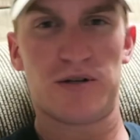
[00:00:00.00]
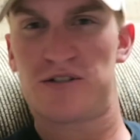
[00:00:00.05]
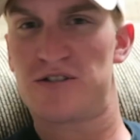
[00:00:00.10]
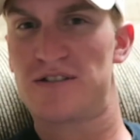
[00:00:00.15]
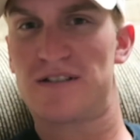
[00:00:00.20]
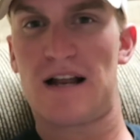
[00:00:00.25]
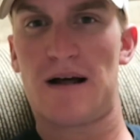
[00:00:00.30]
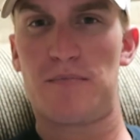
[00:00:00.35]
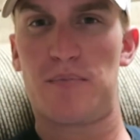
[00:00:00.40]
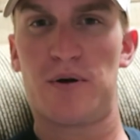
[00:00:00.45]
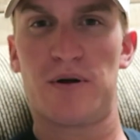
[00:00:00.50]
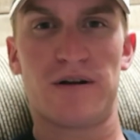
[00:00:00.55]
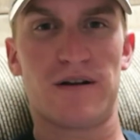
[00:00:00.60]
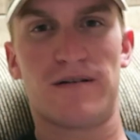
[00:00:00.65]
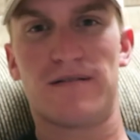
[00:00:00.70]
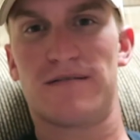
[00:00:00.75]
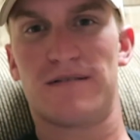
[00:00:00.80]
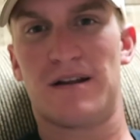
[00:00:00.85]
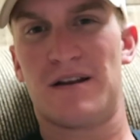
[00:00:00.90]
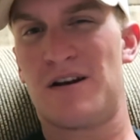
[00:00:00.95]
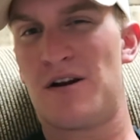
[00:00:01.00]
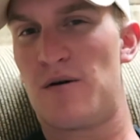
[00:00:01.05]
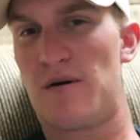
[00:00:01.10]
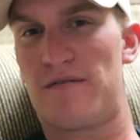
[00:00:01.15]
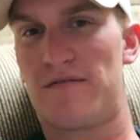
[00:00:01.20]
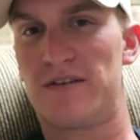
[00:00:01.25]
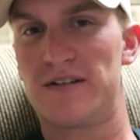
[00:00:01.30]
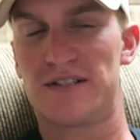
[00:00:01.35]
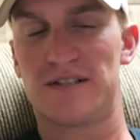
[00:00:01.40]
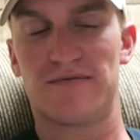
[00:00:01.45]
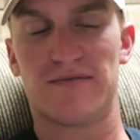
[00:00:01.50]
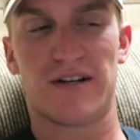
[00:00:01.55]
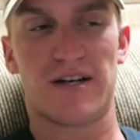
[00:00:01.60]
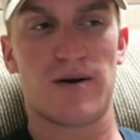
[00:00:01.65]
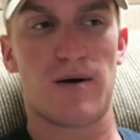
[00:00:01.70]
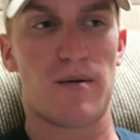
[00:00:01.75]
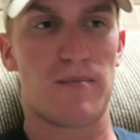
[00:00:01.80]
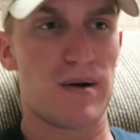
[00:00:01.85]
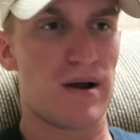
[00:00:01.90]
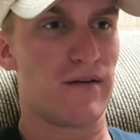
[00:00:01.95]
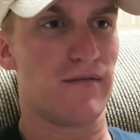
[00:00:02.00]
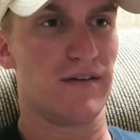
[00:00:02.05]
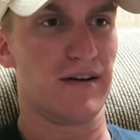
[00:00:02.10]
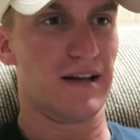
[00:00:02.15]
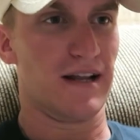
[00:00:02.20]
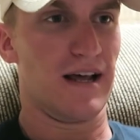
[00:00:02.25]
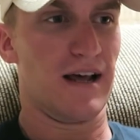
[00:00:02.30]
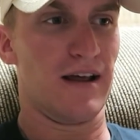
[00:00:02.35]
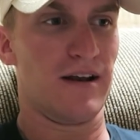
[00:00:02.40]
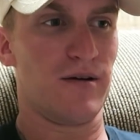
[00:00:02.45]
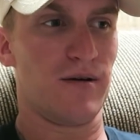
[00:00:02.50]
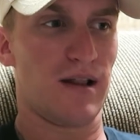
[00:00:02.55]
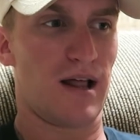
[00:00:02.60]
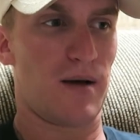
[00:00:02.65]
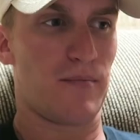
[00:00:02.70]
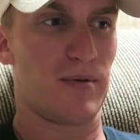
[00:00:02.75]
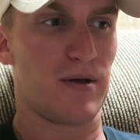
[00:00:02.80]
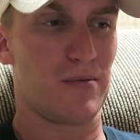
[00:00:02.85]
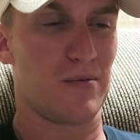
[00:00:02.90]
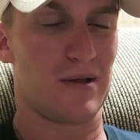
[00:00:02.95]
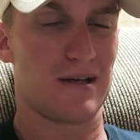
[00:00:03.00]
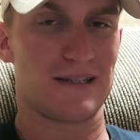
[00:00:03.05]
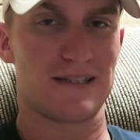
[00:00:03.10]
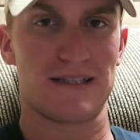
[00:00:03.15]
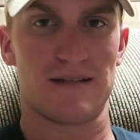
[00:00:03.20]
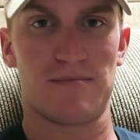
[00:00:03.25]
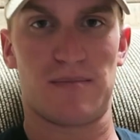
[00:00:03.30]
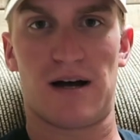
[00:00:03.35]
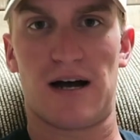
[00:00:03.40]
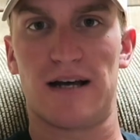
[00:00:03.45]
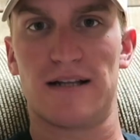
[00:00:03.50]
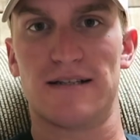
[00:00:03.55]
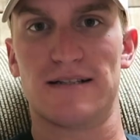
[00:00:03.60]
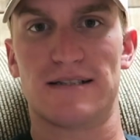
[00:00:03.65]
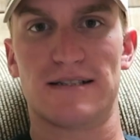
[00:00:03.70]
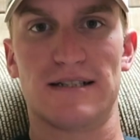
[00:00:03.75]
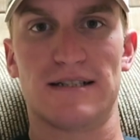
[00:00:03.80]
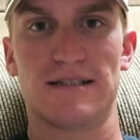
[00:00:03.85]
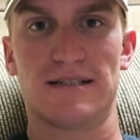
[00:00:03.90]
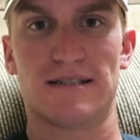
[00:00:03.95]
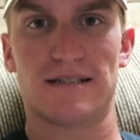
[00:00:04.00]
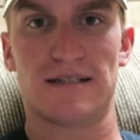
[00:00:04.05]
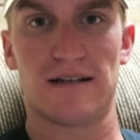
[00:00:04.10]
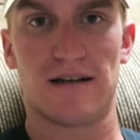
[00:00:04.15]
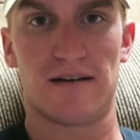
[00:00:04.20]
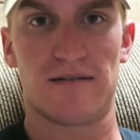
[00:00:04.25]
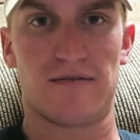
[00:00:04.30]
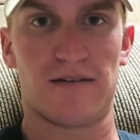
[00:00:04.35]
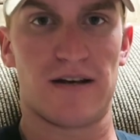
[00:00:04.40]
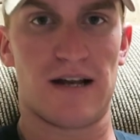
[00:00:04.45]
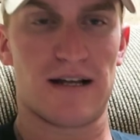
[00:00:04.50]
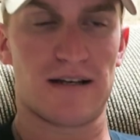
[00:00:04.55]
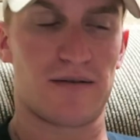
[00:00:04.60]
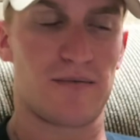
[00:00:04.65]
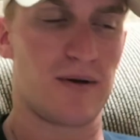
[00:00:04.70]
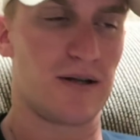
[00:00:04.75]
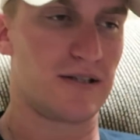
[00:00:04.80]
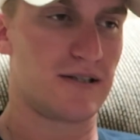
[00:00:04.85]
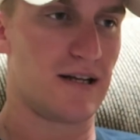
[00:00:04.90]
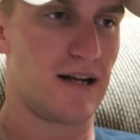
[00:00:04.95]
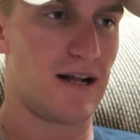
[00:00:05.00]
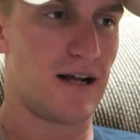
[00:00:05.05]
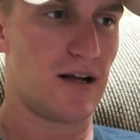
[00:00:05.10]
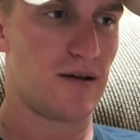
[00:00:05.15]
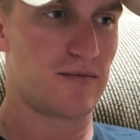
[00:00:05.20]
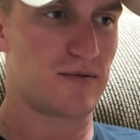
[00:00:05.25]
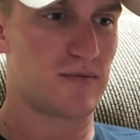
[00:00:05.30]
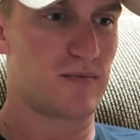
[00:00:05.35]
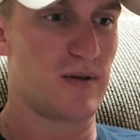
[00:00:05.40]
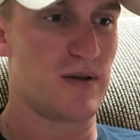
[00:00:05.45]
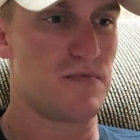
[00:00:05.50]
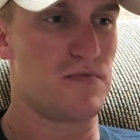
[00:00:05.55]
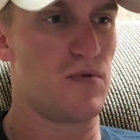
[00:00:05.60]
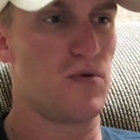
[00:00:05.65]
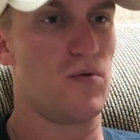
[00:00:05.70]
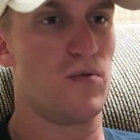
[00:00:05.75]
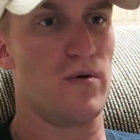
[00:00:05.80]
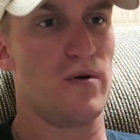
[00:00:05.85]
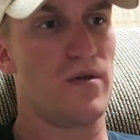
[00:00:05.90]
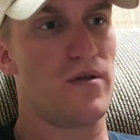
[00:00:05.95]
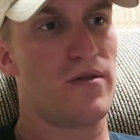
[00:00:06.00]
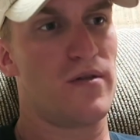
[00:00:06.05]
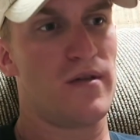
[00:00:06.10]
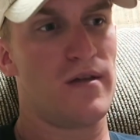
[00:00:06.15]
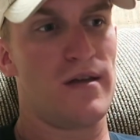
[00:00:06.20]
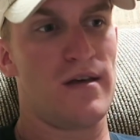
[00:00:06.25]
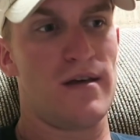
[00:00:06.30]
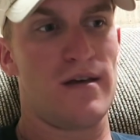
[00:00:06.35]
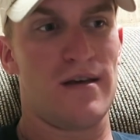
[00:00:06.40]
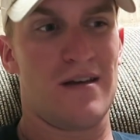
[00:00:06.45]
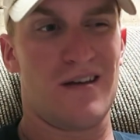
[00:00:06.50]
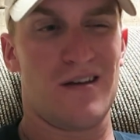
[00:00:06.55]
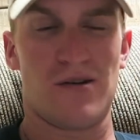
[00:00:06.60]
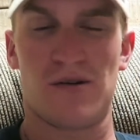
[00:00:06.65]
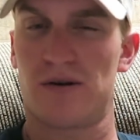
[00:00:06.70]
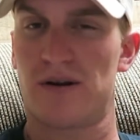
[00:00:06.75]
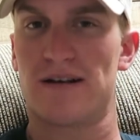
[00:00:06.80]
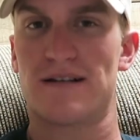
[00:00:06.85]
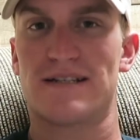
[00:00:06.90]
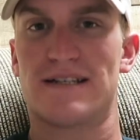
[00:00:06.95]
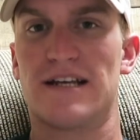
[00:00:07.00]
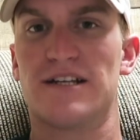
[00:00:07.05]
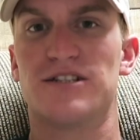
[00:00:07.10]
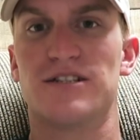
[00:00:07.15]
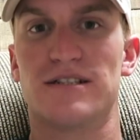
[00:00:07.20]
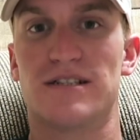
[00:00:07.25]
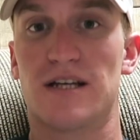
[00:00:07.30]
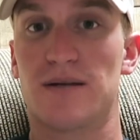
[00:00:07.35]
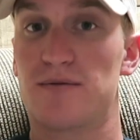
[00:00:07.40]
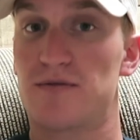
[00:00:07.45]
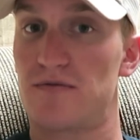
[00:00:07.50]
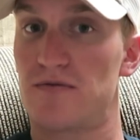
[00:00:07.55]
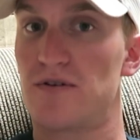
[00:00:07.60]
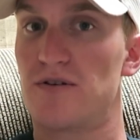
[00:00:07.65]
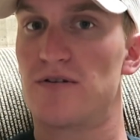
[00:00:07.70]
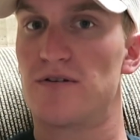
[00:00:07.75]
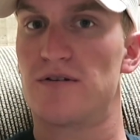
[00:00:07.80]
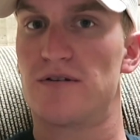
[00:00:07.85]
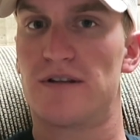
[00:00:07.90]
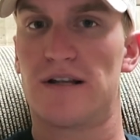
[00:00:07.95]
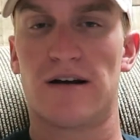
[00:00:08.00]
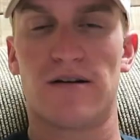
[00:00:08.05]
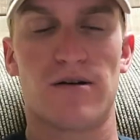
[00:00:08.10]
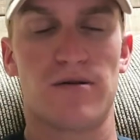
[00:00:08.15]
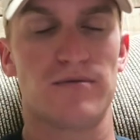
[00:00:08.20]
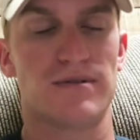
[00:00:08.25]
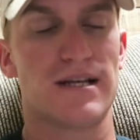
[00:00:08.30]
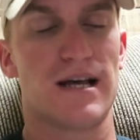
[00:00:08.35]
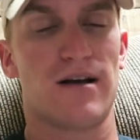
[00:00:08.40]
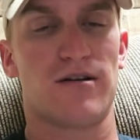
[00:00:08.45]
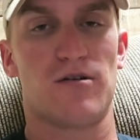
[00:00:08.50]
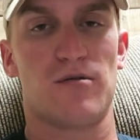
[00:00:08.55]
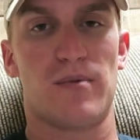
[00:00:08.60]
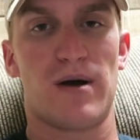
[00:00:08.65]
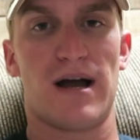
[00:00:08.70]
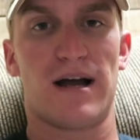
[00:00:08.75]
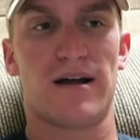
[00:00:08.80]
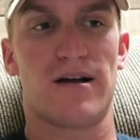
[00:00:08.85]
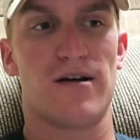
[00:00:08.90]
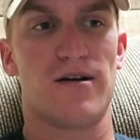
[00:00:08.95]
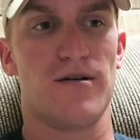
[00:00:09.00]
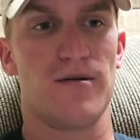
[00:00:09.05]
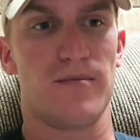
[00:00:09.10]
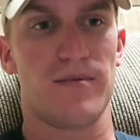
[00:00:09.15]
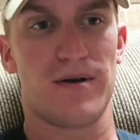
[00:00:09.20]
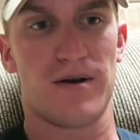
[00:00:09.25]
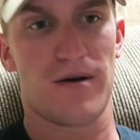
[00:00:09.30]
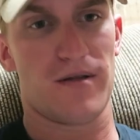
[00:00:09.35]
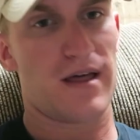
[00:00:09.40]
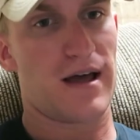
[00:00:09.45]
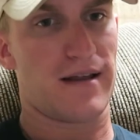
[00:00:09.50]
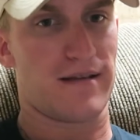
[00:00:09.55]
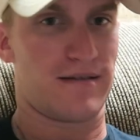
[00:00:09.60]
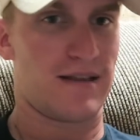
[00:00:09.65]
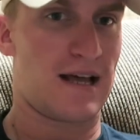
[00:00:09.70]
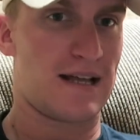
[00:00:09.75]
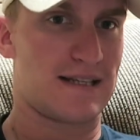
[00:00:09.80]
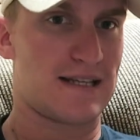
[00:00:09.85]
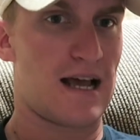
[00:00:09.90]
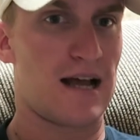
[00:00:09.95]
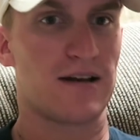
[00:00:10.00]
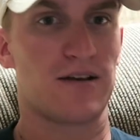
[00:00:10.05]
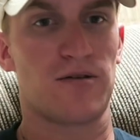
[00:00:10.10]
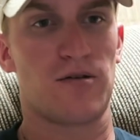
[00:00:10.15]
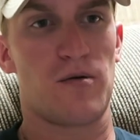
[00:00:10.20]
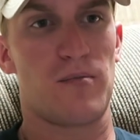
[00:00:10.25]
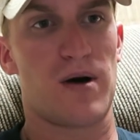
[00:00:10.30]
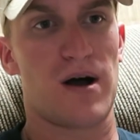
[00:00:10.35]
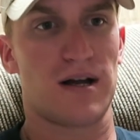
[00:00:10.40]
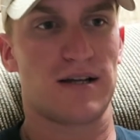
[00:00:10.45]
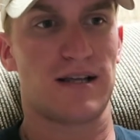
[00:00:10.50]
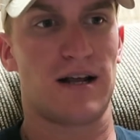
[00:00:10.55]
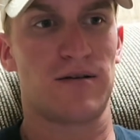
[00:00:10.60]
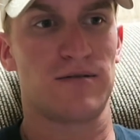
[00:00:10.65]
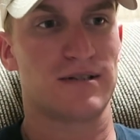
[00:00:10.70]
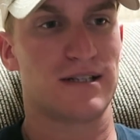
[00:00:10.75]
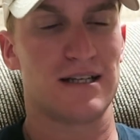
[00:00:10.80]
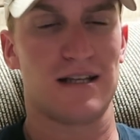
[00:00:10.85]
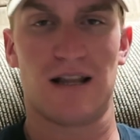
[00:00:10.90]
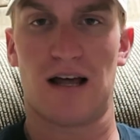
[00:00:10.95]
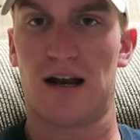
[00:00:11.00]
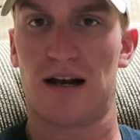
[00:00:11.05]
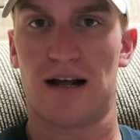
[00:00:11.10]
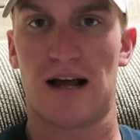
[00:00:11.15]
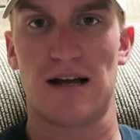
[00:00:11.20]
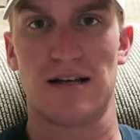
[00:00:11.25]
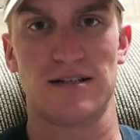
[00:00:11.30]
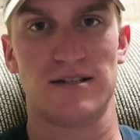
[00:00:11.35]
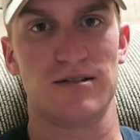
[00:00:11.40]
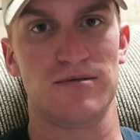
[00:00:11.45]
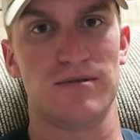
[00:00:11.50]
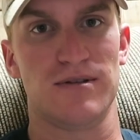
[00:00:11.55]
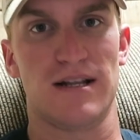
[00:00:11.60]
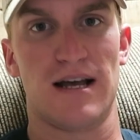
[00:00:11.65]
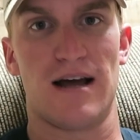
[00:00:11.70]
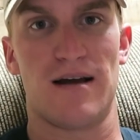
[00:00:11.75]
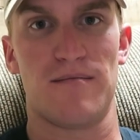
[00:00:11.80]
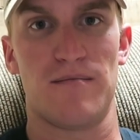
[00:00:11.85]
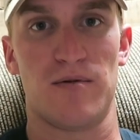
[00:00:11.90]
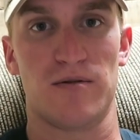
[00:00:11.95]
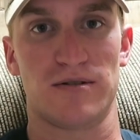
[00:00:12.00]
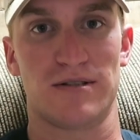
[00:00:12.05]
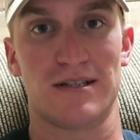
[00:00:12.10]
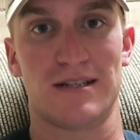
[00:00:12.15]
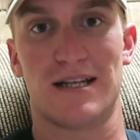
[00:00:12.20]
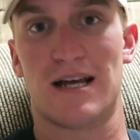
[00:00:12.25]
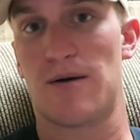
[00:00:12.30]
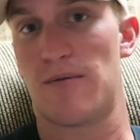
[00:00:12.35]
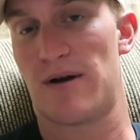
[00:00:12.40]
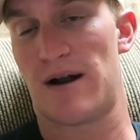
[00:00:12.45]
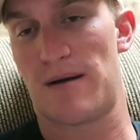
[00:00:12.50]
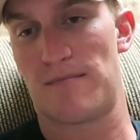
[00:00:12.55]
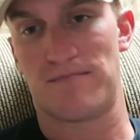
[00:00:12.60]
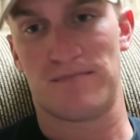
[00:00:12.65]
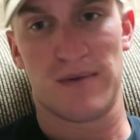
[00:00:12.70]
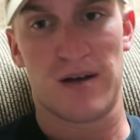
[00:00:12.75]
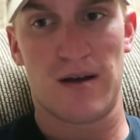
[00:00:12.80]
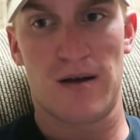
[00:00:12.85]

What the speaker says: But just not putting a fishing video up every day. I know a lot of people like seeing behind the scenes stuff, and not to mention it helps people with organization tips for their own tackle back home. You know, that tactical box, I don't see a lot of guys doing that. Most of the time when I